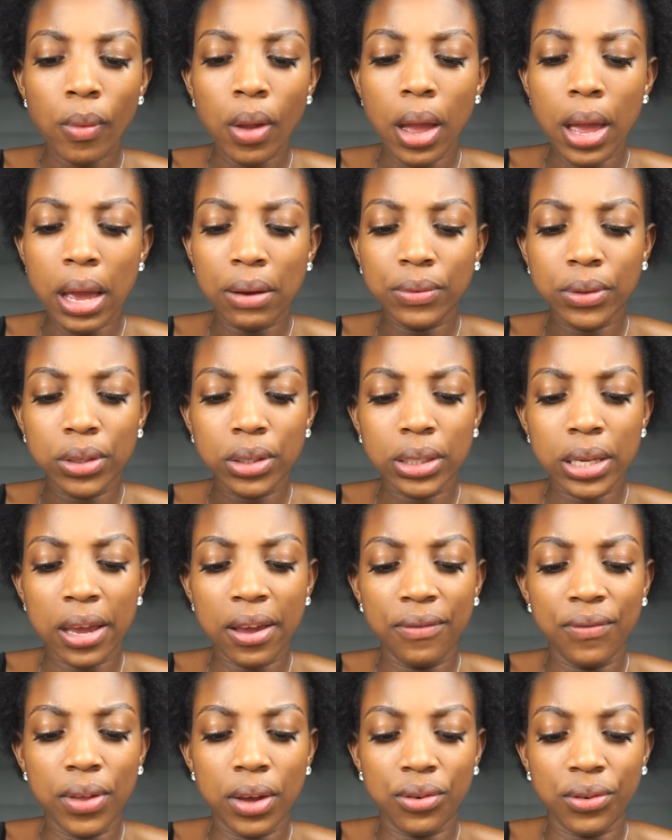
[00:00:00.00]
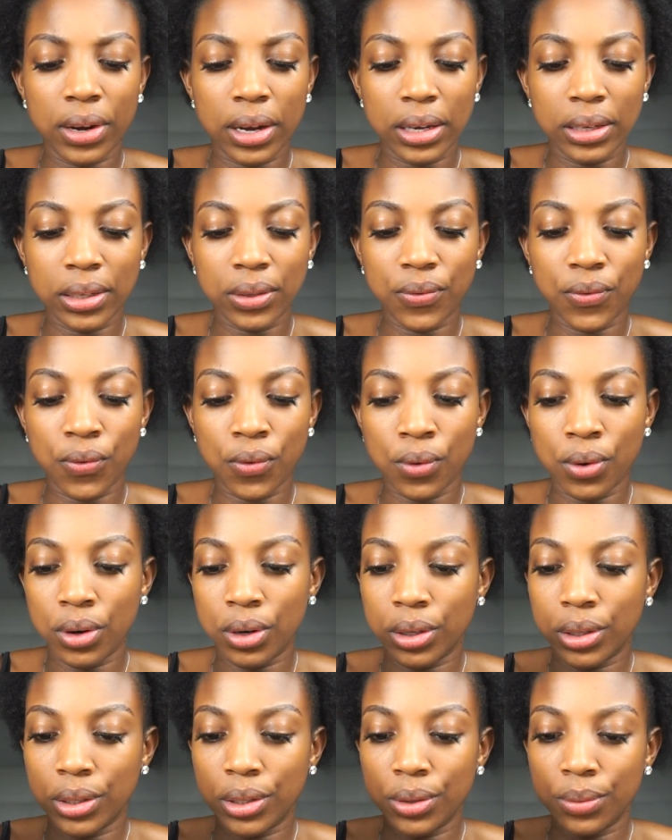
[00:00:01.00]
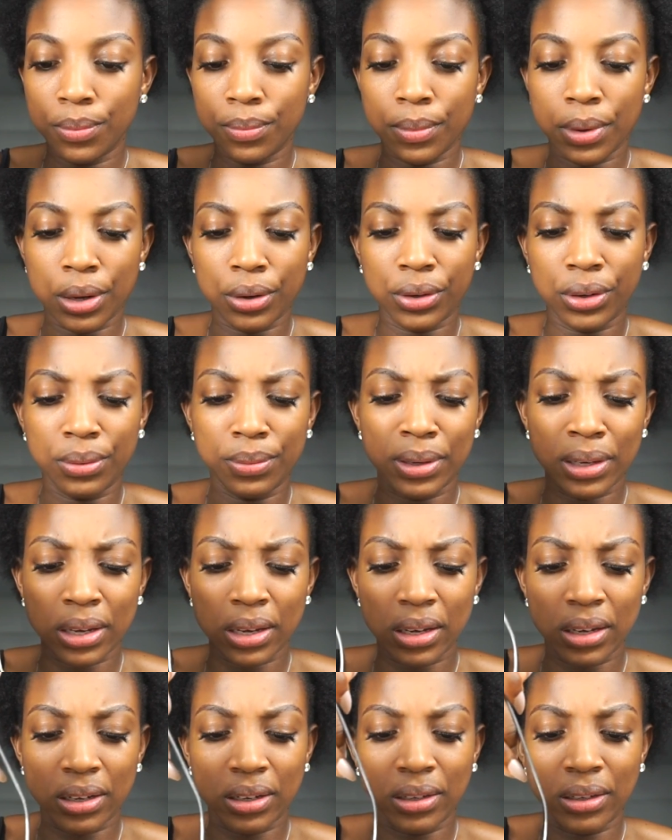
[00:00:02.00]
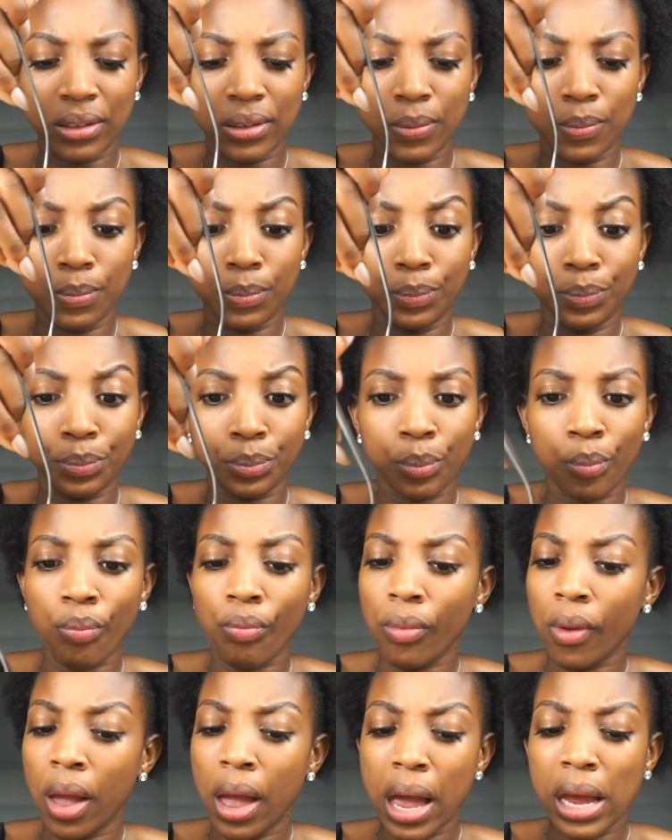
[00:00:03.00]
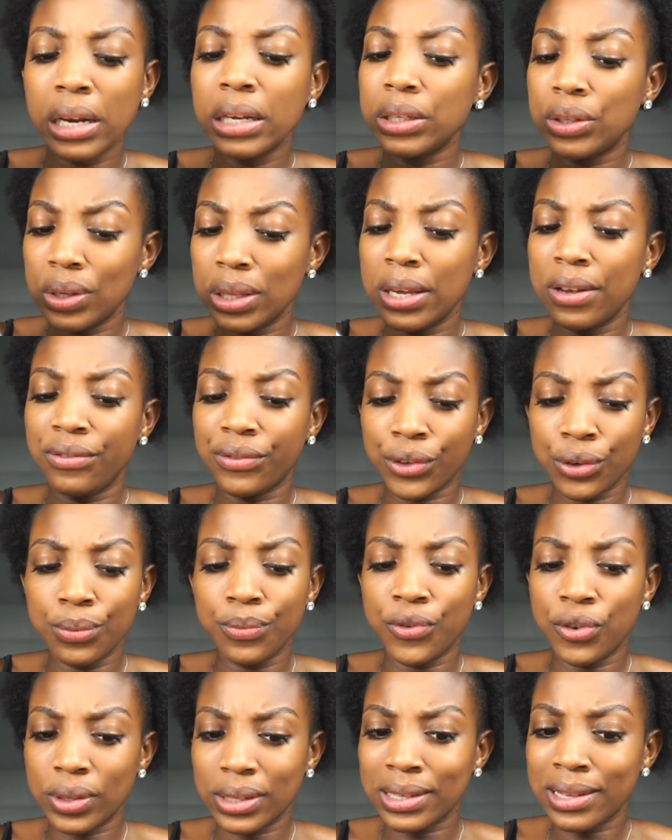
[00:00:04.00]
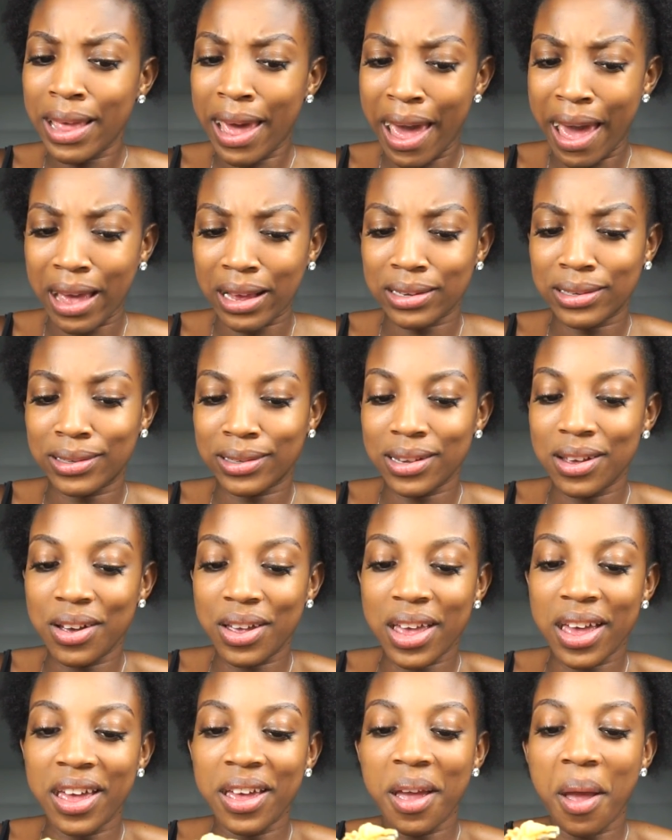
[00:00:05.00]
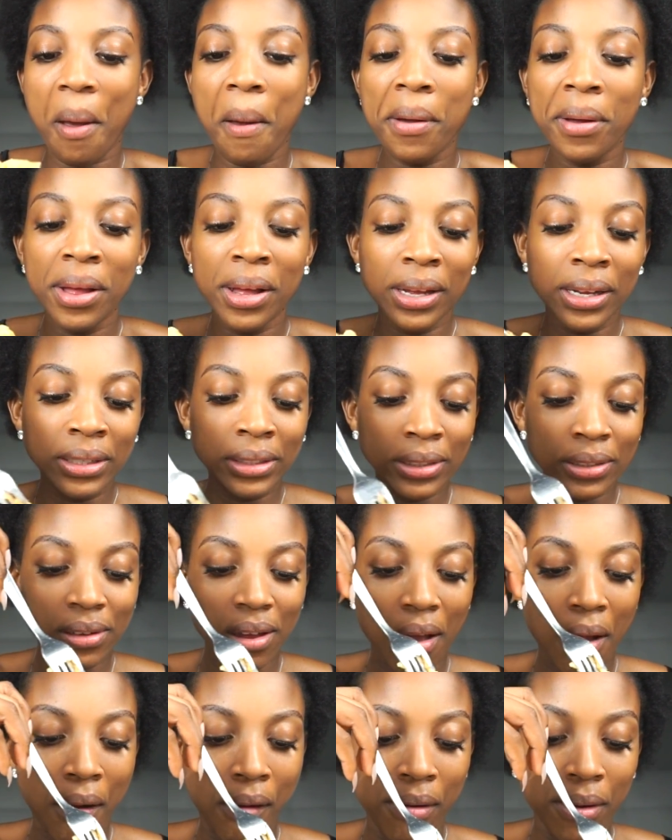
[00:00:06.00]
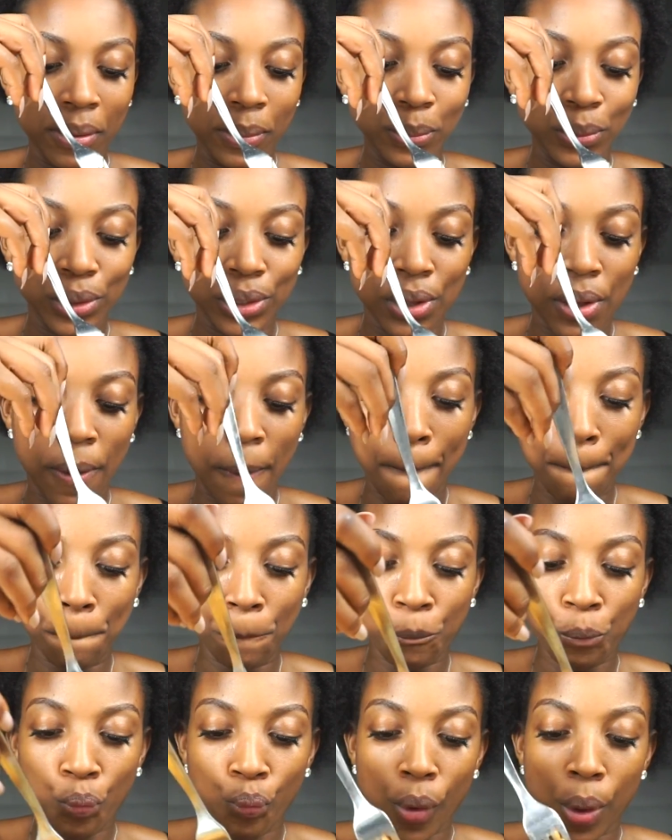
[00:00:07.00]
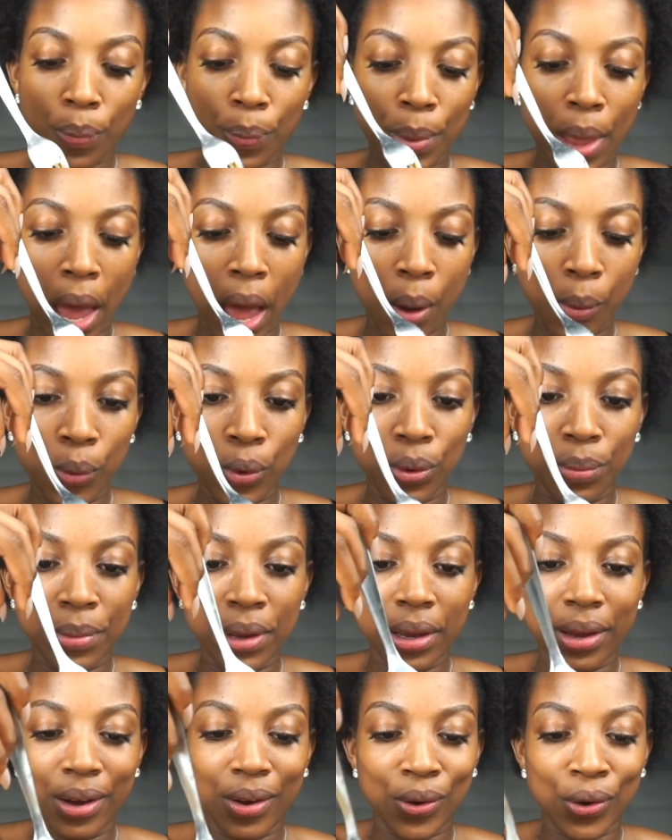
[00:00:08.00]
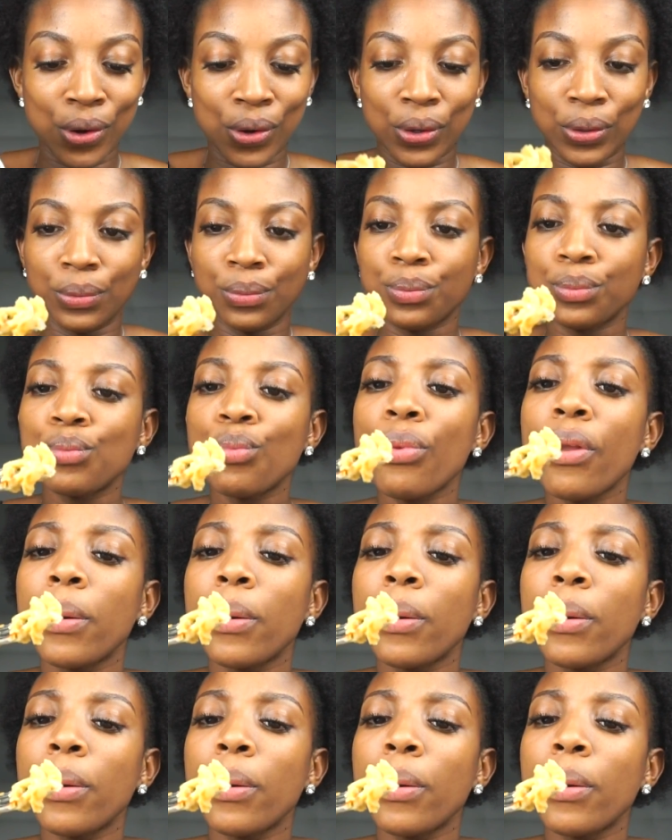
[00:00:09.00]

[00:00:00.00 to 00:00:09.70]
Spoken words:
I have to save the rest for tomorrow because I need to leave room for snacks, okay? So that will be all.